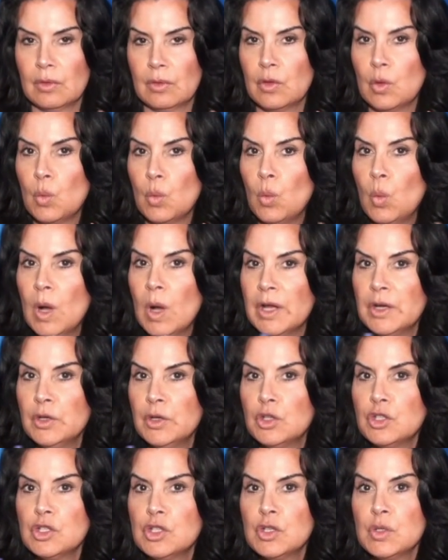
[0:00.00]
the one
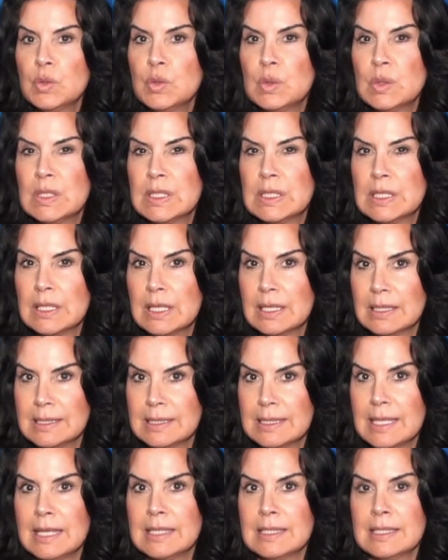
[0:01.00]
or two s
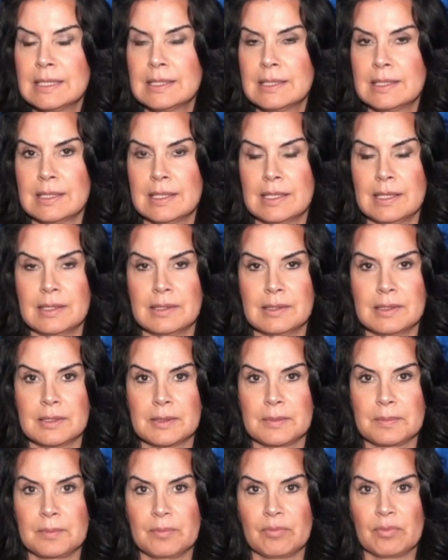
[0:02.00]
sentences.